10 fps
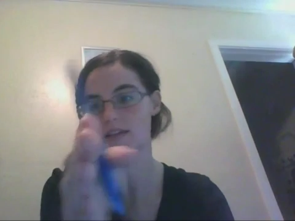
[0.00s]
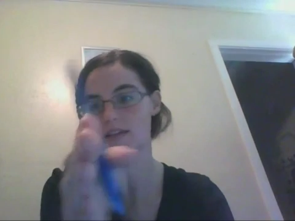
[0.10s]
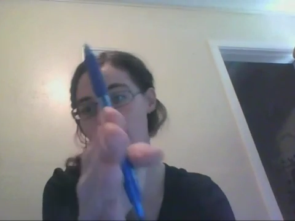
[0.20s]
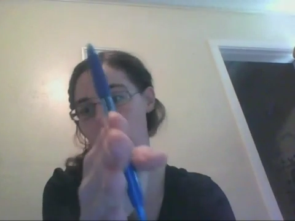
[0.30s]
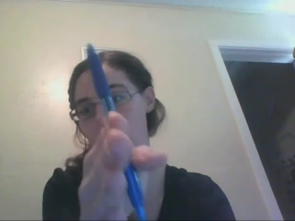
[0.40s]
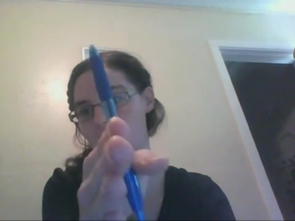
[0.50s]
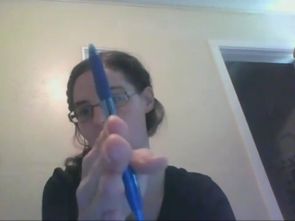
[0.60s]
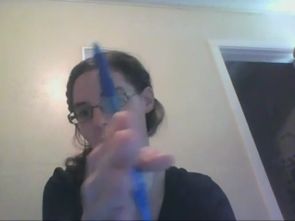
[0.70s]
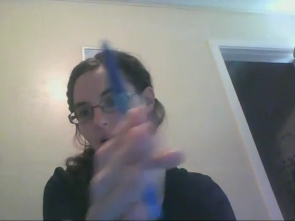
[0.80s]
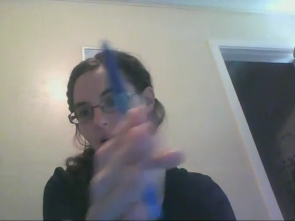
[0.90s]
negative
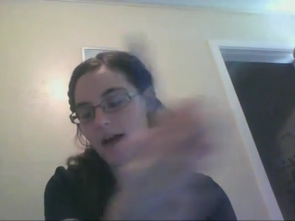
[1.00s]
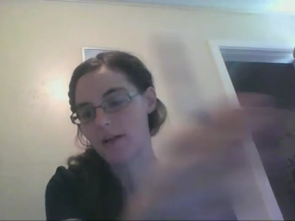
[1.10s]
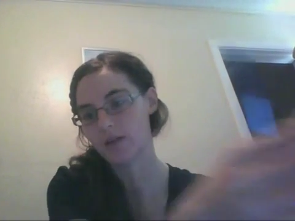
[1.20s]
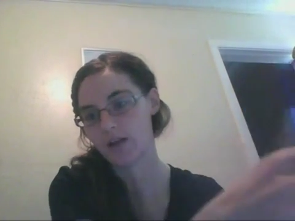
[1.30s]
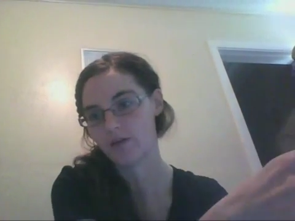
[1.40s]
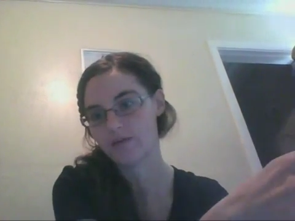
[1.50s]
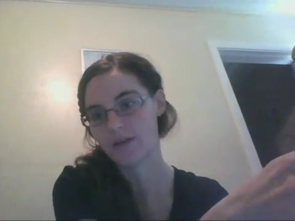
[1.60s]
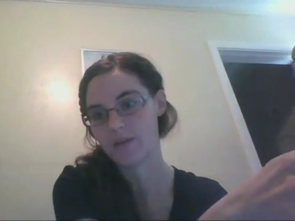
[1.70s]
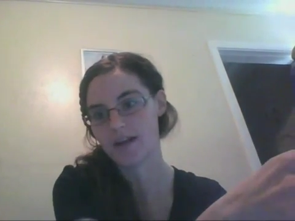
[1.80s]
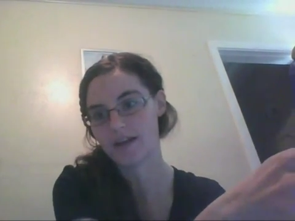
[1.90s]
number and below.
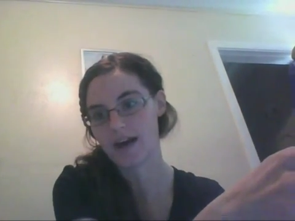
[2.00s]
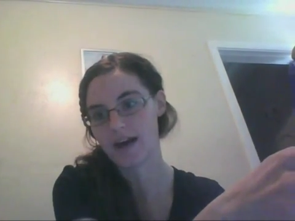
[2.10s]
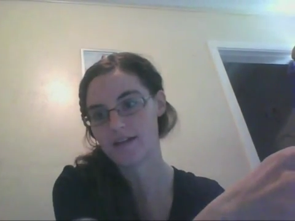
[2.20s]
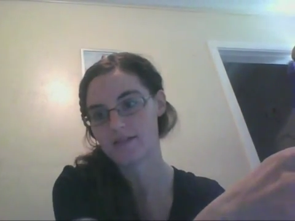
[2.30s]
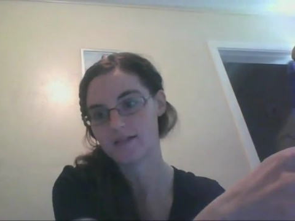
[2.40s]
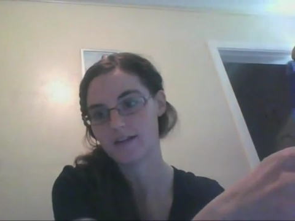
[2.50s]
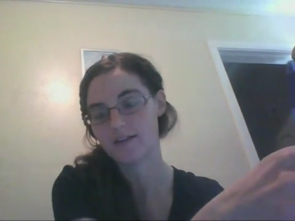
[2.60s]
They make that.